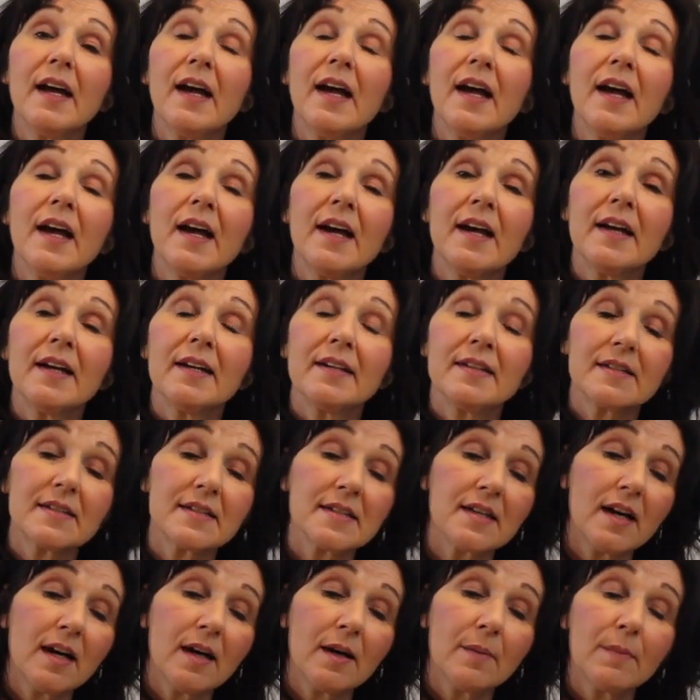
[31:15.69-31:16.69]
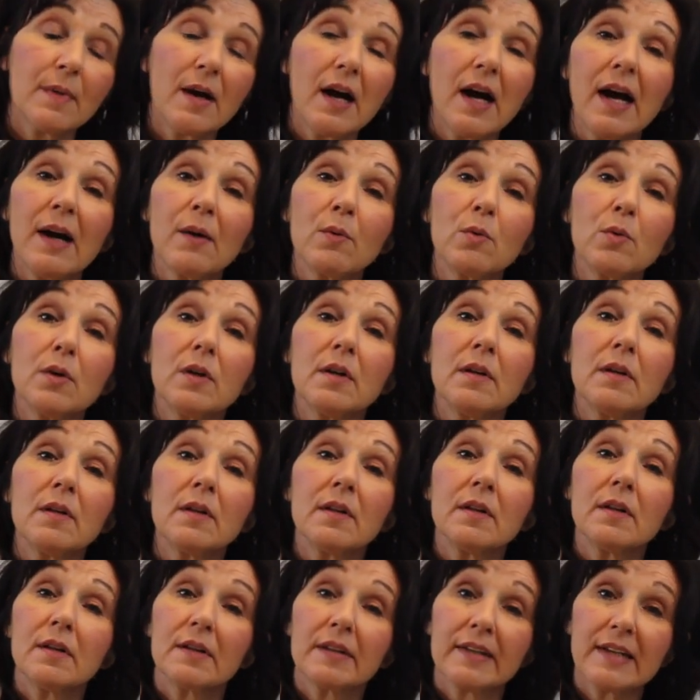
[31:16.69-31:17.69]
and I
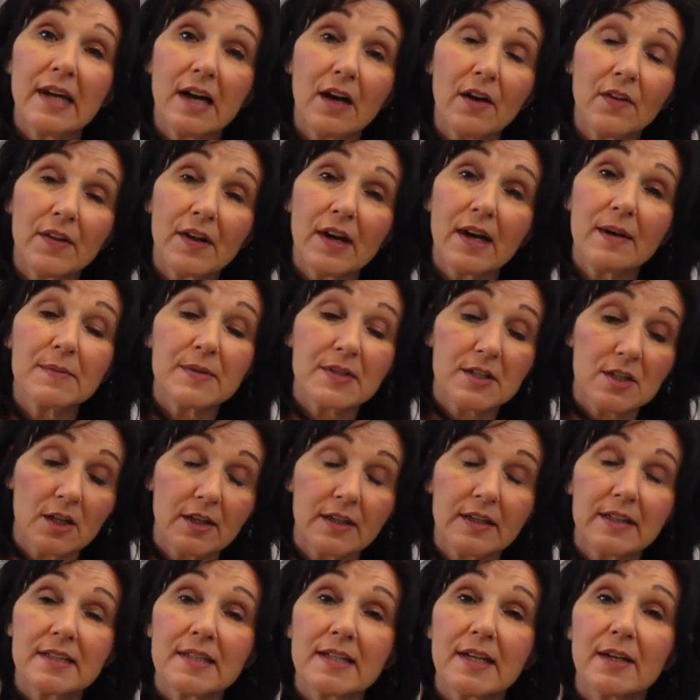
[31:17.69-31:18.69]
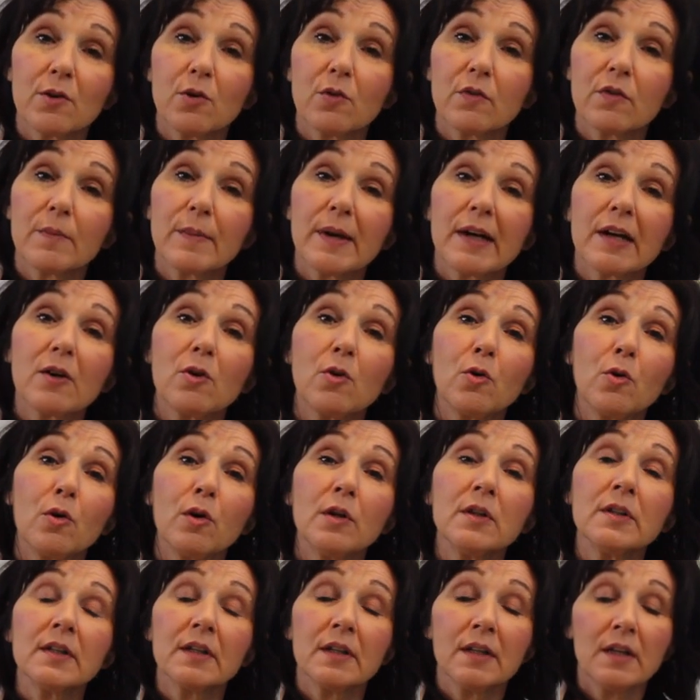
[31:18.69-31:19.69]
will, now that I'm starting to get over my
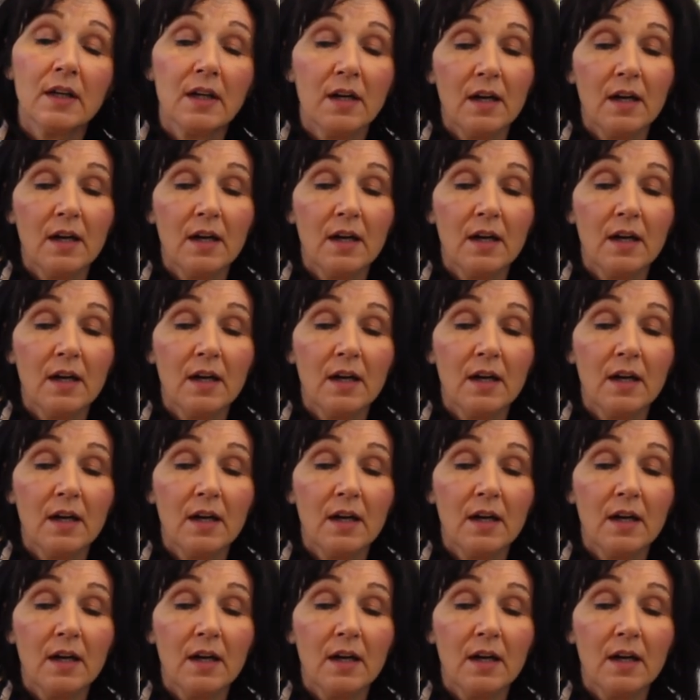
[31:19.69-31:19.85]
cold,